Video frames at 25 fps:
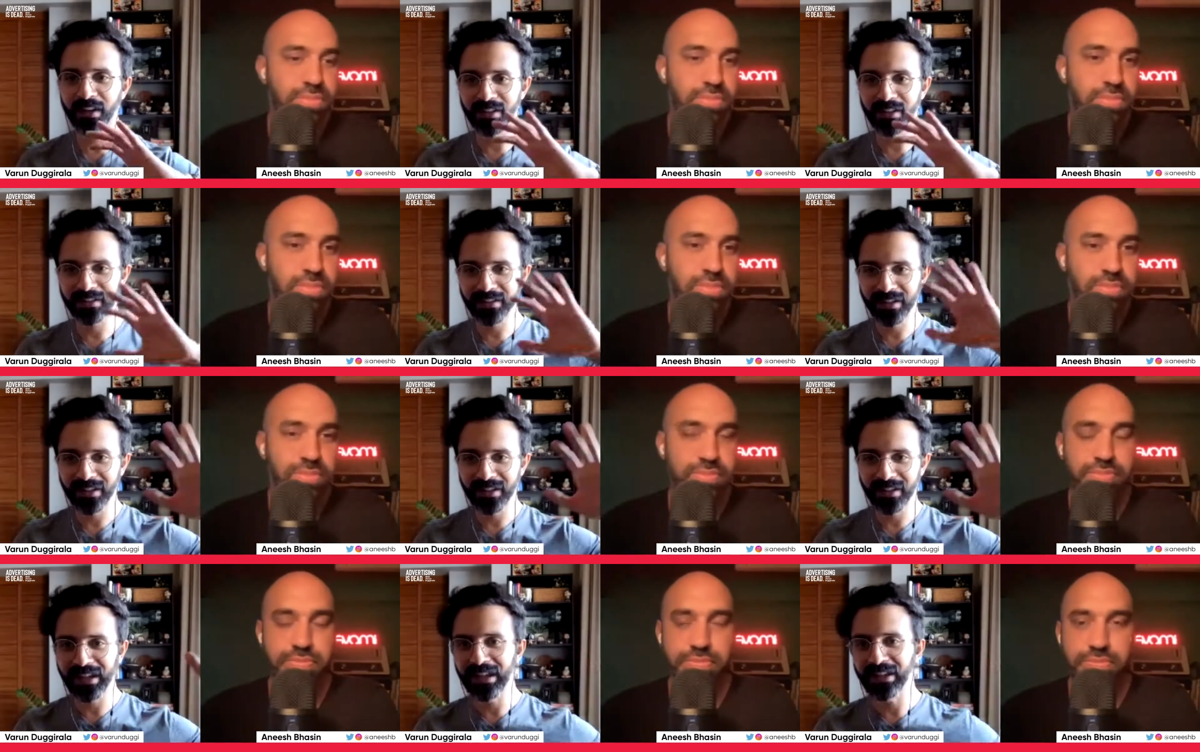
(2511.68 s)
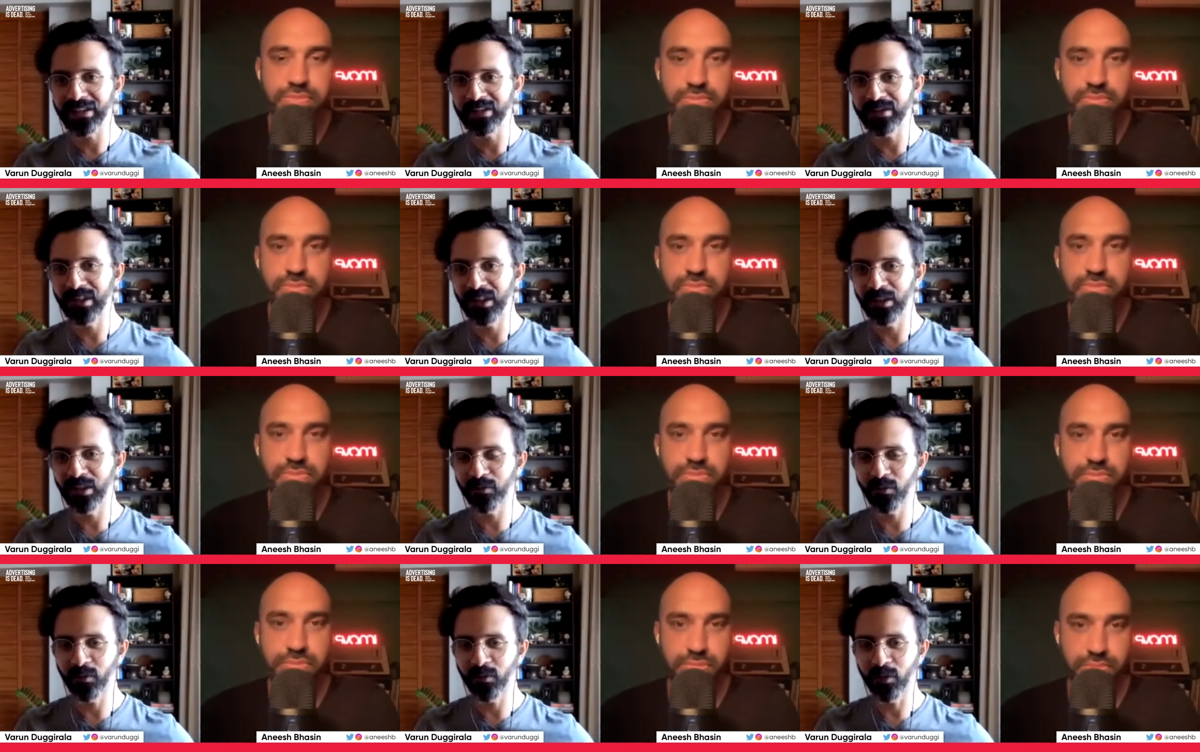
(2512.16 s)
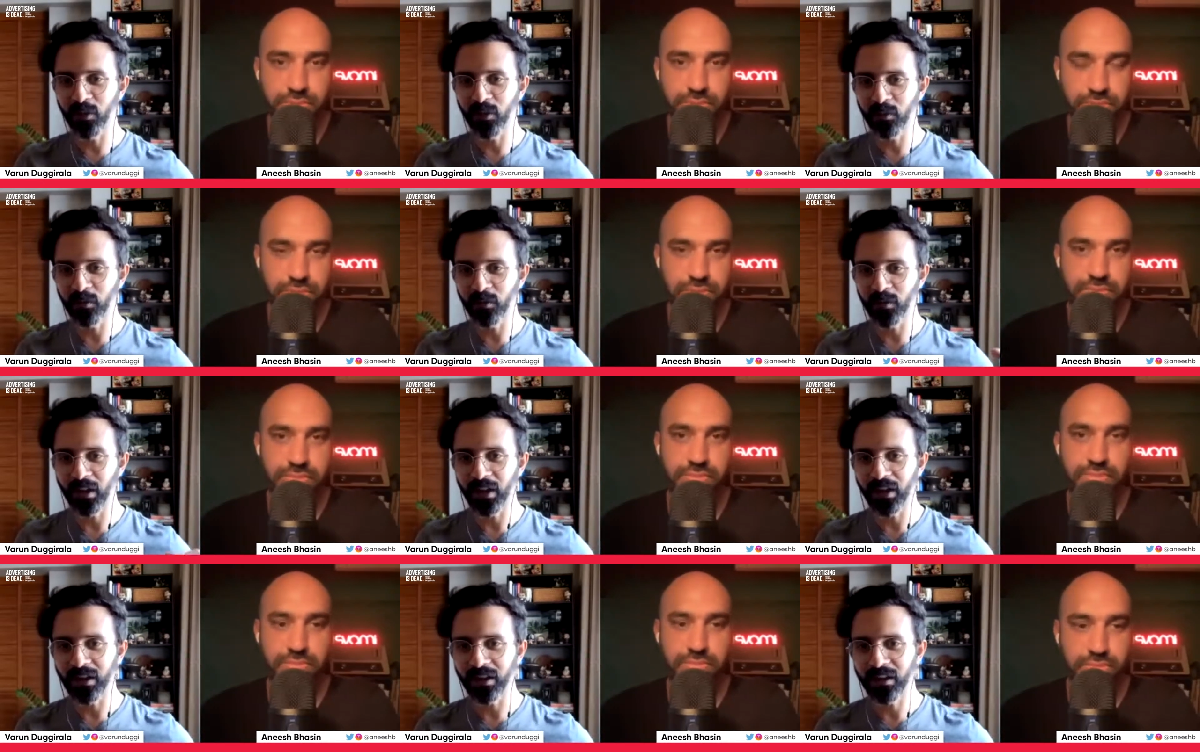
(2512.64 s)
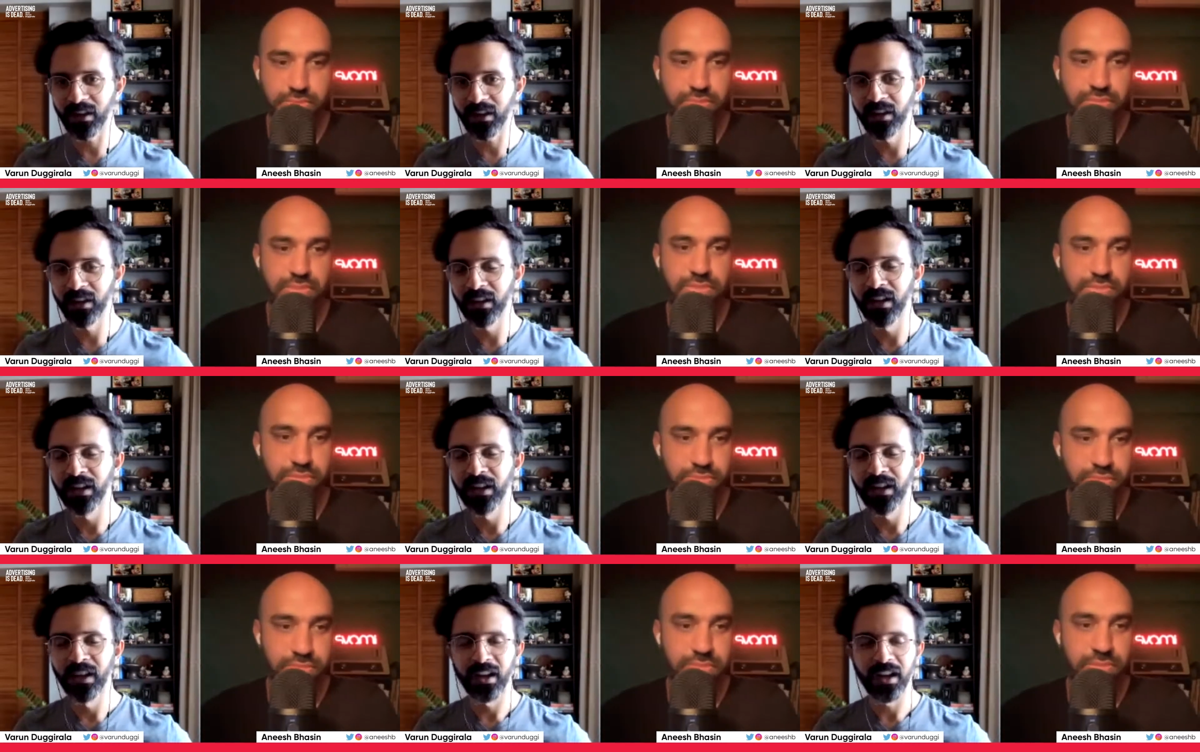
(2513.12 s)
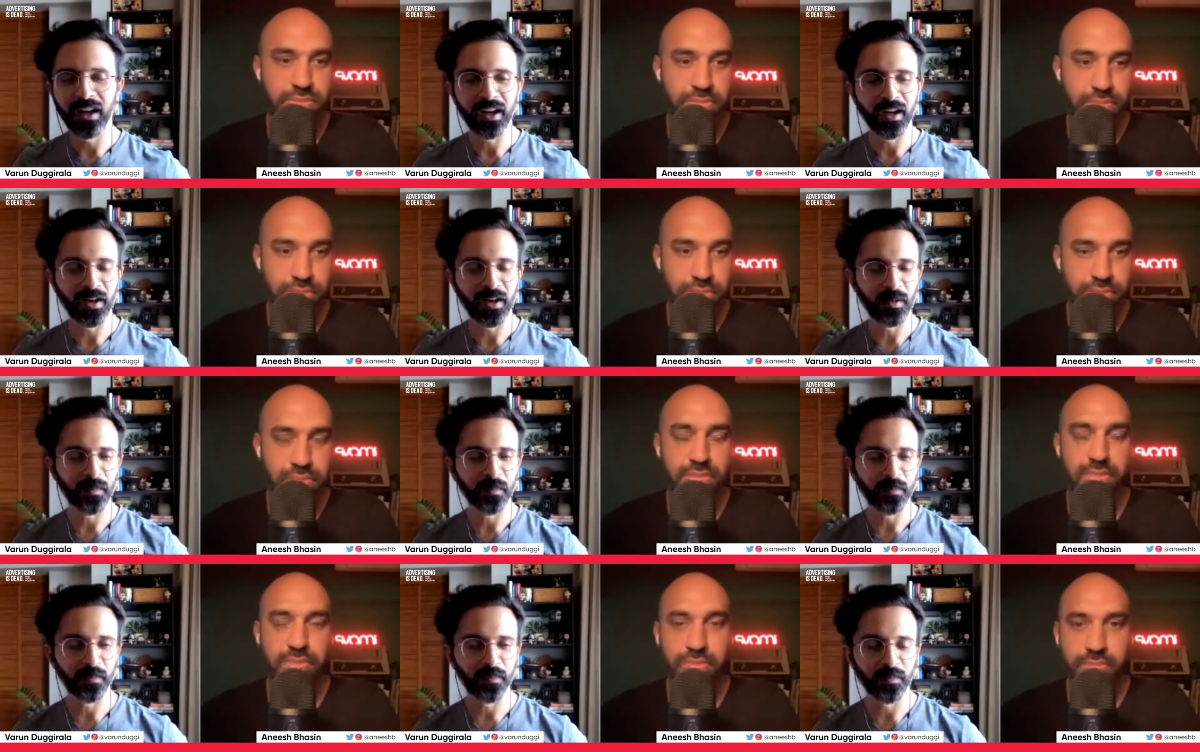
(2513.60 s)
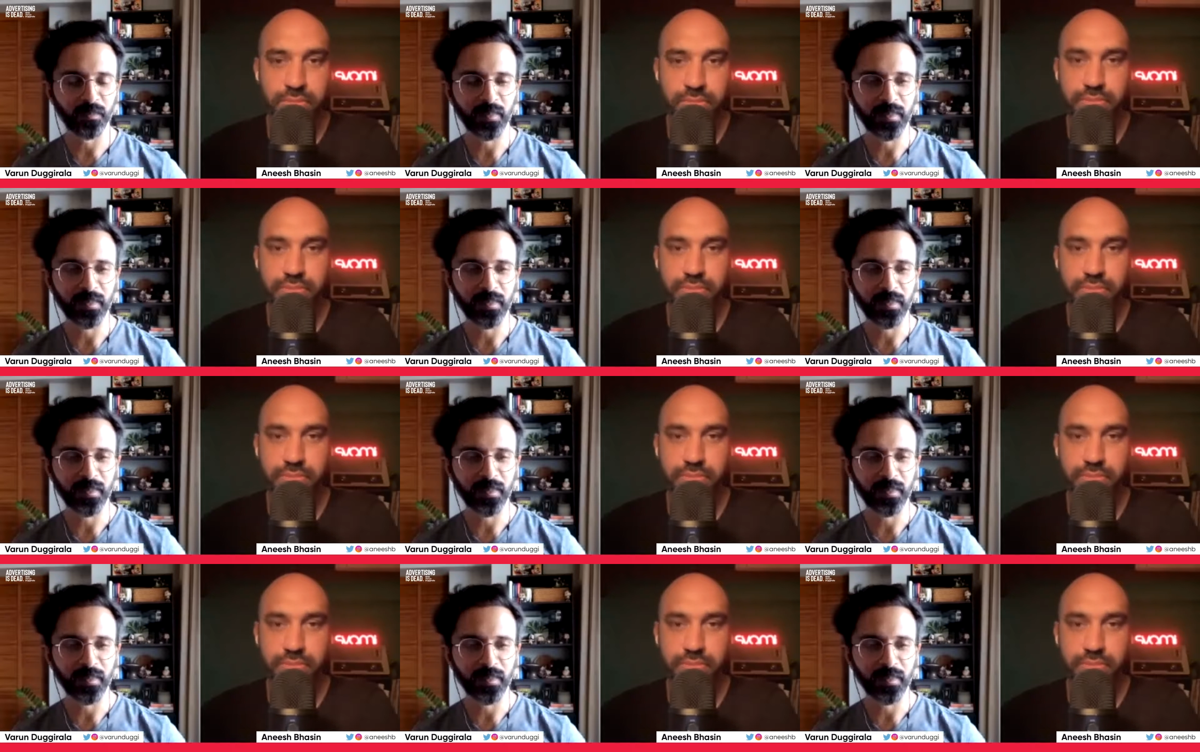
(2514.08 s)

Speaker 1: there's an entire shelf full of that. Um,